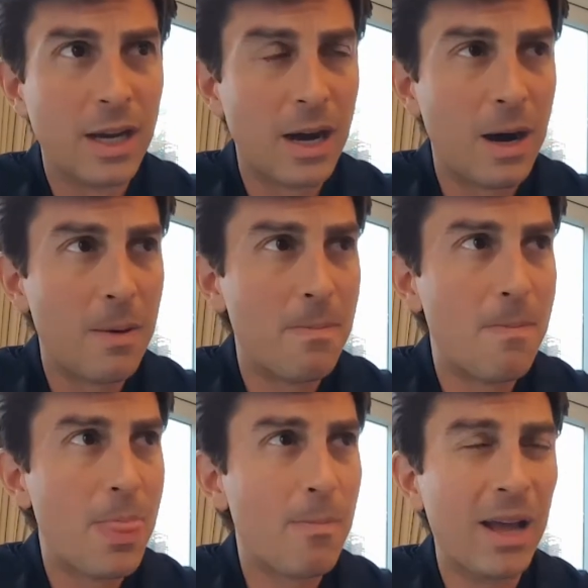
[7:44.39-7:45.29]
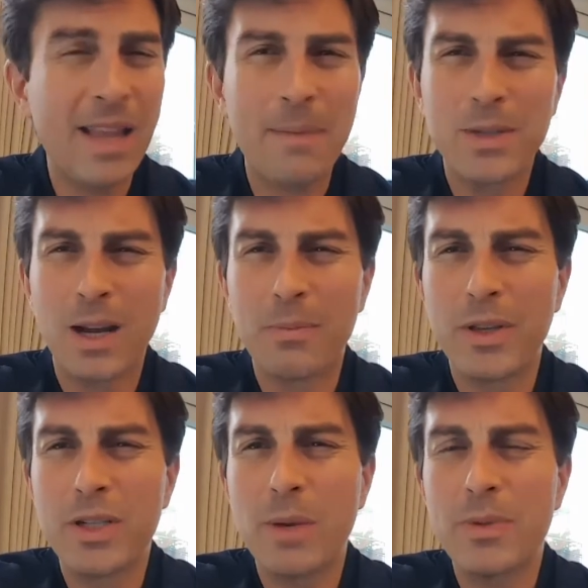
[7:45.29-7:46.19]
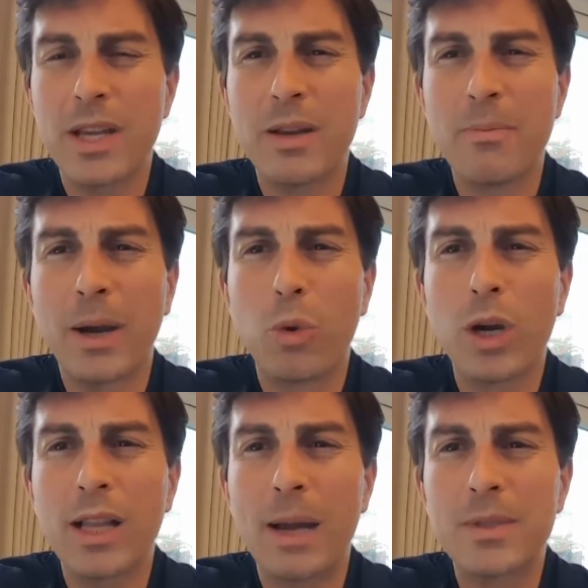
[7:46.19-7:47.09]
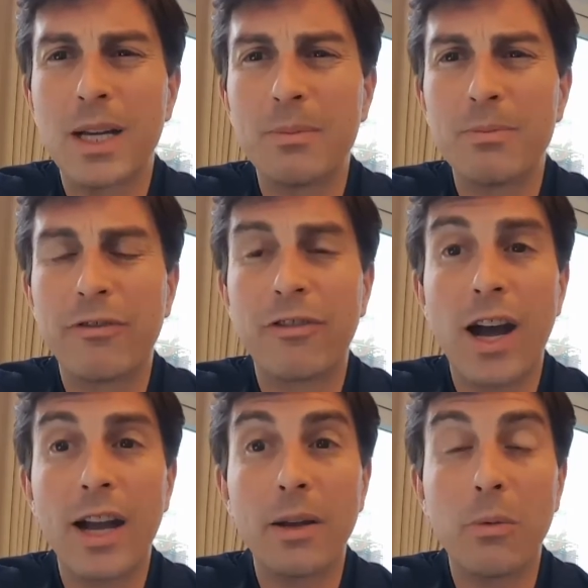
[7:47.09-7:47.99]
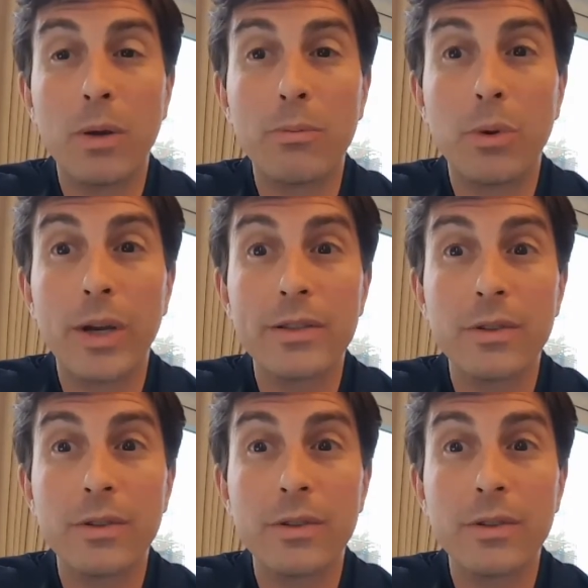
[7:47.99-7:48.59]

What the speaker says: My laptop, the chipset in my work laptop fried at one point,